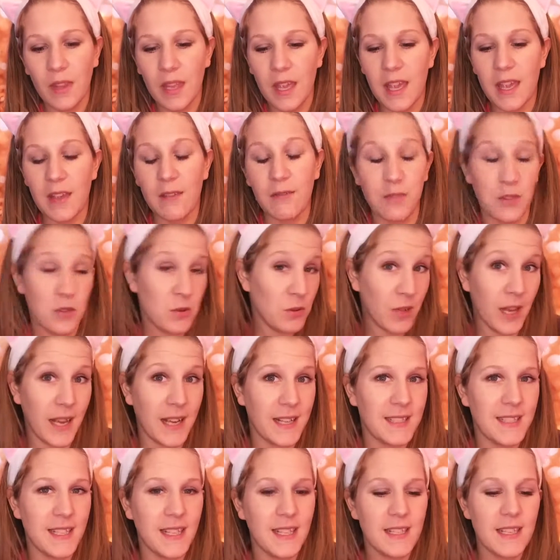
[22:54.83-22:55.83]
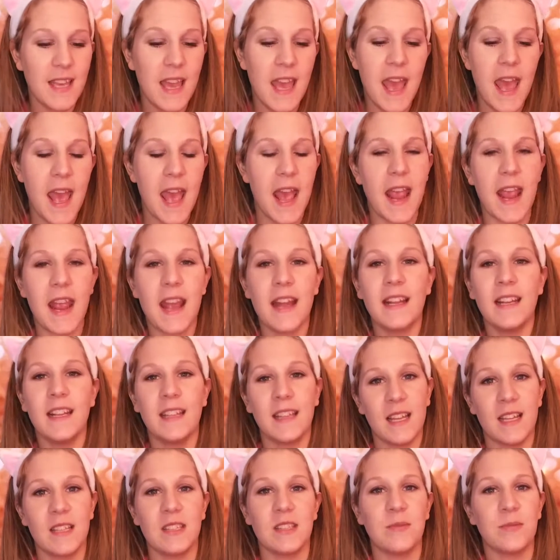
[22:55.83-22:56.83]
if you liked it, and hit
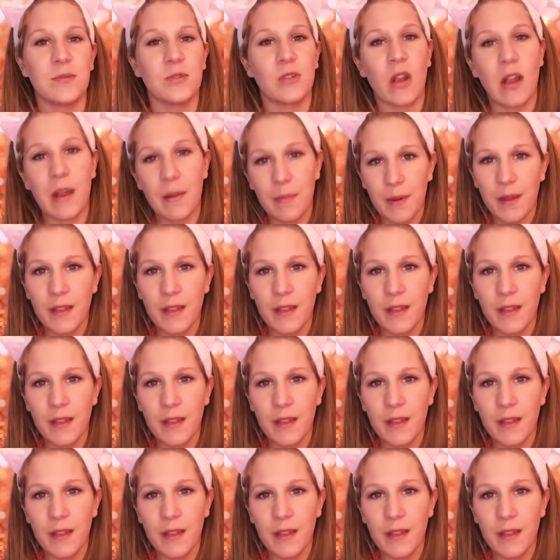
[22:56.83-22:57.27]
that subscribe